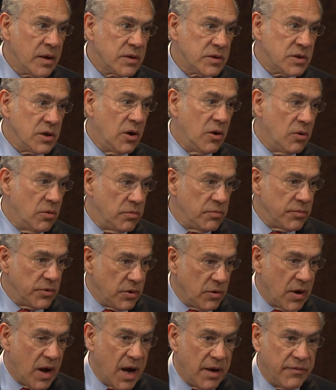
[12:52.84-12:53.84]
So
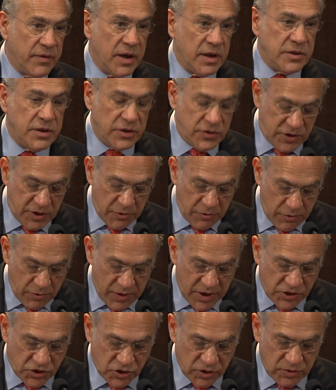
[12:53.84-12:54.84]
you have a
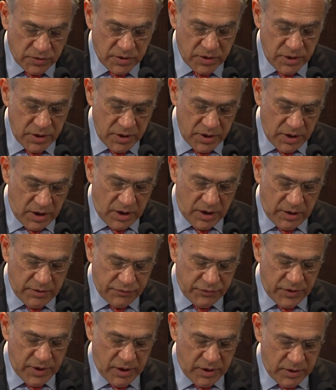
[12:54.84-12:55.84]
deterioration
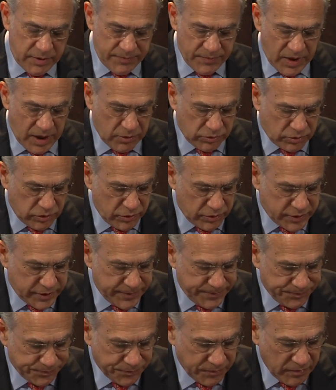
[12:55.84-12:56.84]
of their
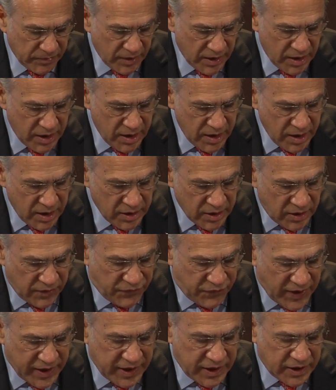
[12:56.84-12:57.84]
outlook. Now,
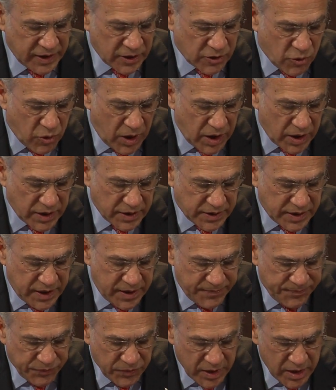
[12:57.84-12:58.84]
fighting
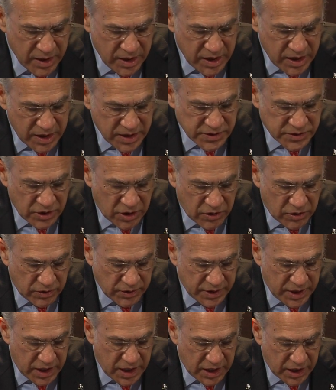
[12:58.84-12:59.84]
inequality is not
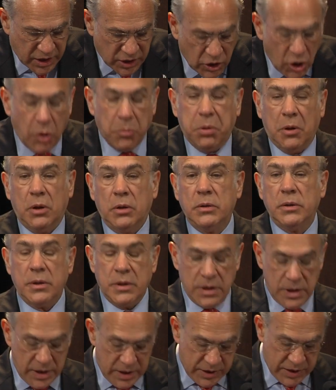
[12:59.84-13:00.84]
only a global
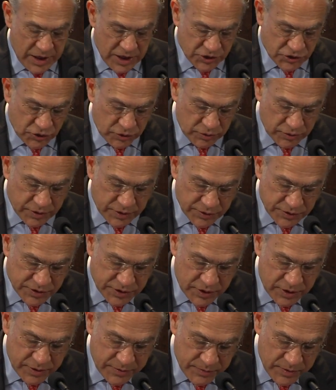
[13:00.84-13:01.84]
and national
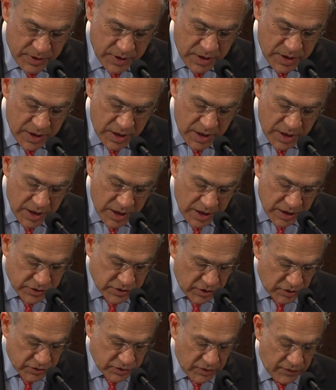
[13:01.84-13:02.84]
concern,
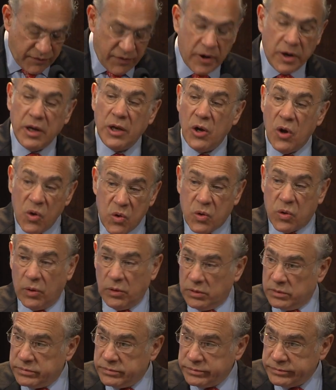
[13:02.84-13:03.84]
it's also very
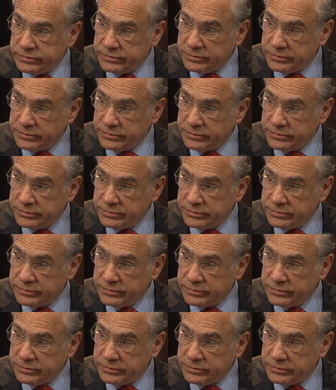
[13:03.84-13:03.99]
local.